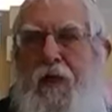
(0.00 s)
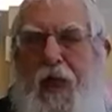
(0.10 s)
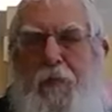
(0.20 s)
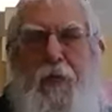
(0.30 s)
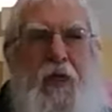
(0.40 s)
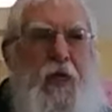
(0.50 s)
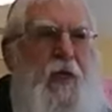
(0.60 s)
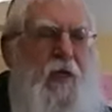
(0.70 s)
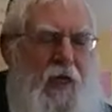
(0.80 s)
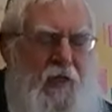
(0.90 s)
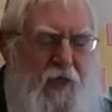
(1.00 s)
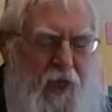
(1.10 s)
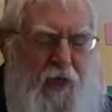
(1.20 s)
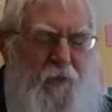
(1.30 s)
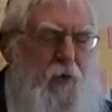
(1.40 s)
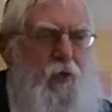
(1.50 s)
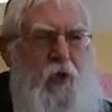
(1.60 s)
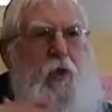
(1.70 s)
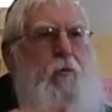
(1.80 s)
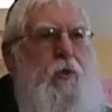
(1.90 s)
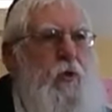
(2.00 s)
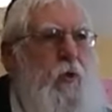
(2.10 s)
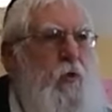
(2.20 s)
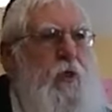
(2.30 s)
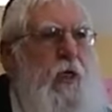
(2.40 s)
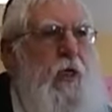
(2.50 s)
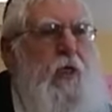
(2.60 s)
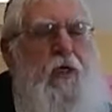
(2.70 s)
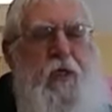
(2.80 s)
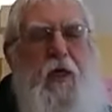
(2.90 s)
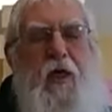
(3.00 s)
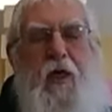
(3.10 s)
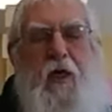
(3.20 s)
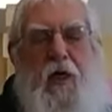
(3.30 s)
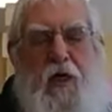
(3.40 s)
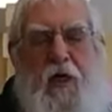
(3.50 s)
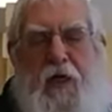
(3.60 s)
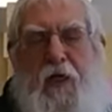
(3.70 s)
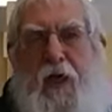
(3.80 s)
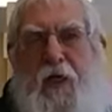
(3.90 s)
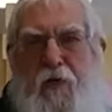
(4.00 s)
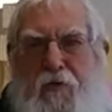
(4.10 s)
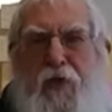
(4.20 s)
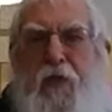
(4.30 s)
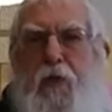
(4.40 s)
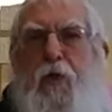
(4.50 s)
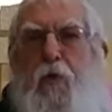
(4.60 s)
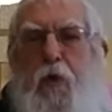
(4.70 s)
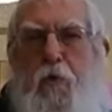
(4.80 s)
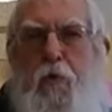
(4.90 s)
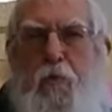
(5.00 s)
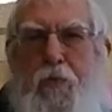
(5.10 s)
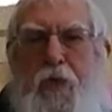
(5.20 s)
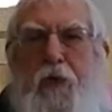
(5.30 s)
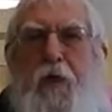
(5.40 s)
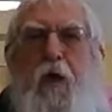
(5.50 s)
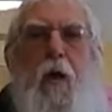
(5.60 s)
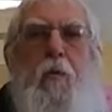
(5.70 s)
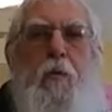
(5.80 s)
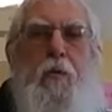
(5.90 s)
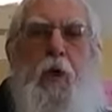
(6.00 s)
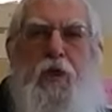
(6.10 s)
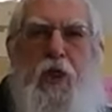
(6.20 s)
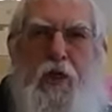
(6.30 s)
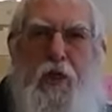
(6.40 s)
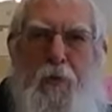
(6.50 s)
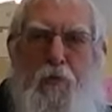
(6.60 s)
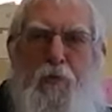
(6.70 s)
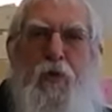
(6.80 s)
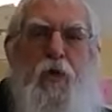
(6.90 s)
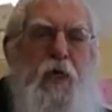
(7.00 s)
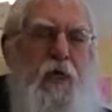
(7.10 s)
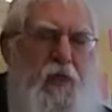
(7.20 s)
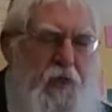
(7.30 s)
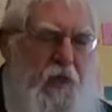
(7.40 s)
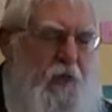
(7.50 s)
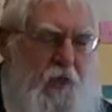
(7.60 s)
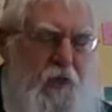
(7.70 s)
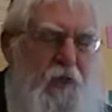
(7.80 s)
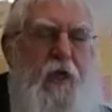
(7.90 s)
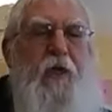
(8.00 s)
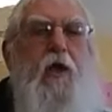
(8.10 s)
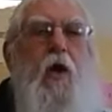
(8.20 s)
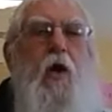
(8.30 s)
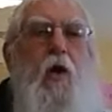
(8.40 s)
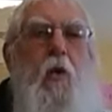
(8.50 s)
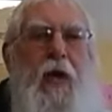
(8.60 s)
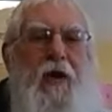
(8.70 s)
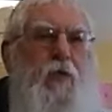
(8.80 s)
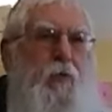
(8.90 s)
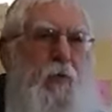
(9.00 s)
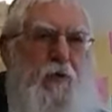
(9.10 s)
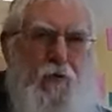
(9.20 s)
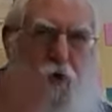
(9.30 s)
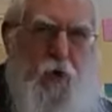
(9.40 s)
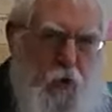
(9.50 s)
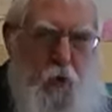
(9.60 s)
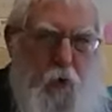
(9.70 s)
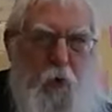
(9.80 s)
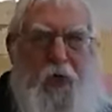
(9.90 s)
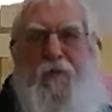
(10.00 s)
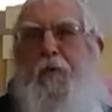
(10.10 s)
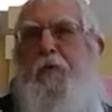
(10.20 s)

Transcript: Not again, not chas v'shalom associating uh, any kind of divinity to a human being, but because Hashem's just like I said the other day, we have respect for a shul, we have